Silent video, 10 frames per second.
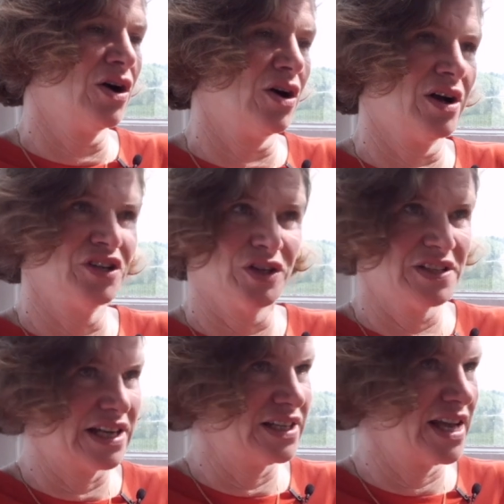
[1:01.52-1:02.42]
on, you know,
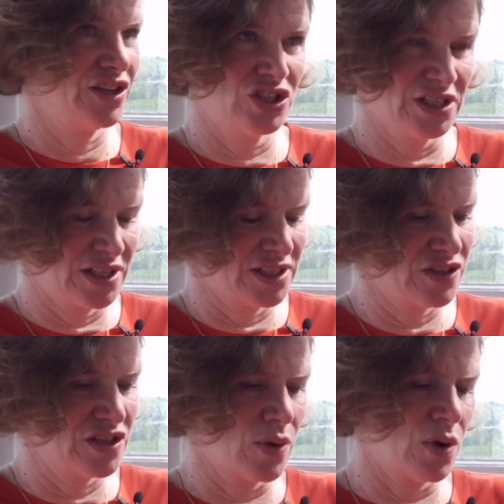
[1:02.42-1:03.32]
sanitation and
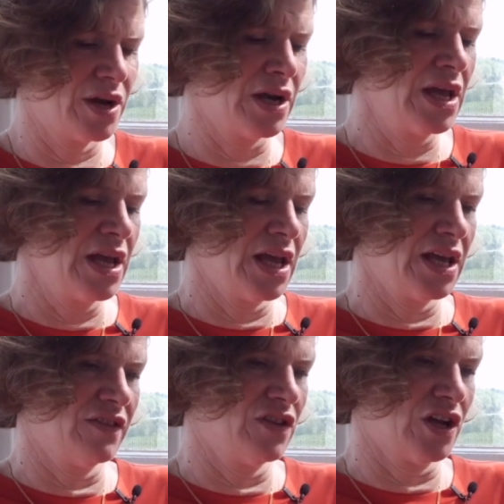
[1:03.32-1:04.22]
so on.
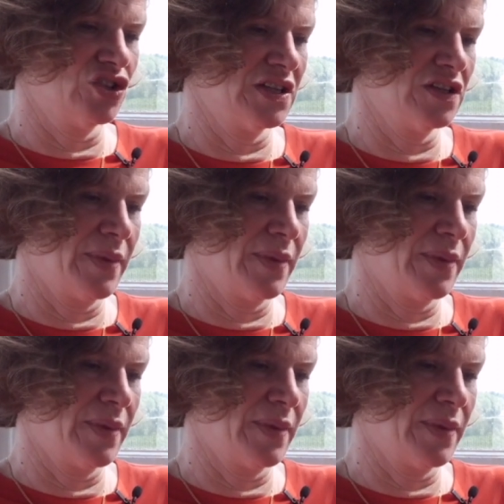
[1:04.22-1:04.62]
It's not just